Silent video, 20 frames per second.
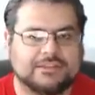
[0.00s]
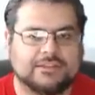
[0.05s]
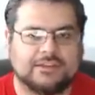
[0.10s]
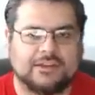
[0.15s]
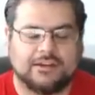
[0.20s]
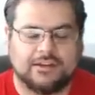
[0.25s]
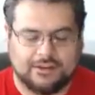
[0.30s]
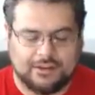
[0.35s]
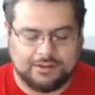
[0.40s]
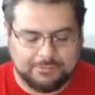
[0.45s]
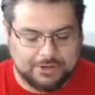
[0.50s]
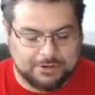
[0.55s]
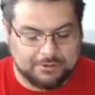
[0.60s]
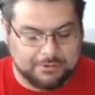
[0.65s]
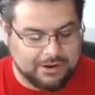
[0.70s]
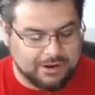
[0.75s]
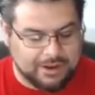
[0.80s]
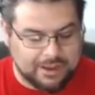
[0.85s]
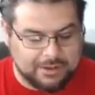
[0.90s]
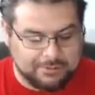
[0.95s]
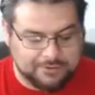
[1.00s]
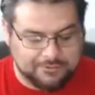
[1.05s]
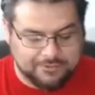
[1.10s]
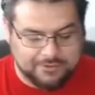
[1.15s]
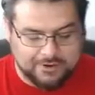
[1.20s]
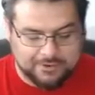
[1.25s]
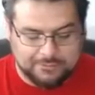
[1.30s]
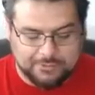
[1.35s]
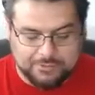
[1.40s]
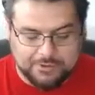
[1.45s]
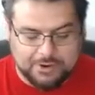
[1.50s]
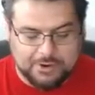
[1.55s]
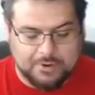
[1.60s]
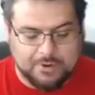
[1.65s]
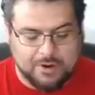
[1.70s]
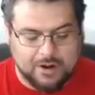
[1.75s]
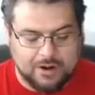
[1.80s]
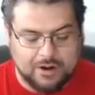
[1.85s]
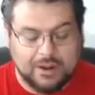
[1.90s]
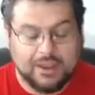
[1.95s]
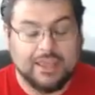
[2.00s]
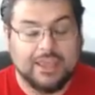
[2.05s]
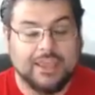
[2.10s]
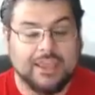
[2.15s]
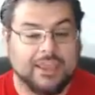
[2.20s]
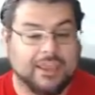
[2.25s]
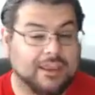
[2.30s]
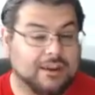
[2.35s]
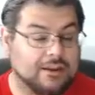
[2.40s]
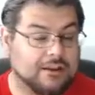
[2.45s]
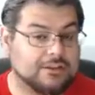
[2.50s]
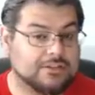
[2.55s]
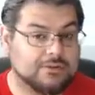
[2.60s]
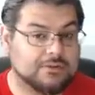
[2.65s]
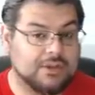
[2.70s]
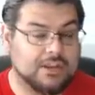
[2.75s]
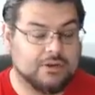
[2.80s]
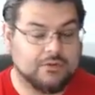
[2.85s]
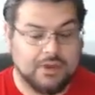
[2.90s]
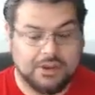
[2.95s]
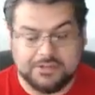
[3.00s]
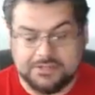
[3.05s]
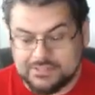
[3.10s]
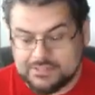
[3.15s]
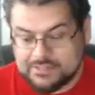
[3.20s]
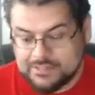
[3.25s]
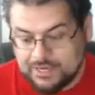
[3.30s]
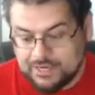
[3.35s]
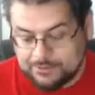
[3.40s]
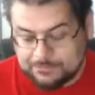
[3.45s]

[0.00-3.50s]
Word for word: Uh, let me know where you're coming from, who you are, and also any questions. Now,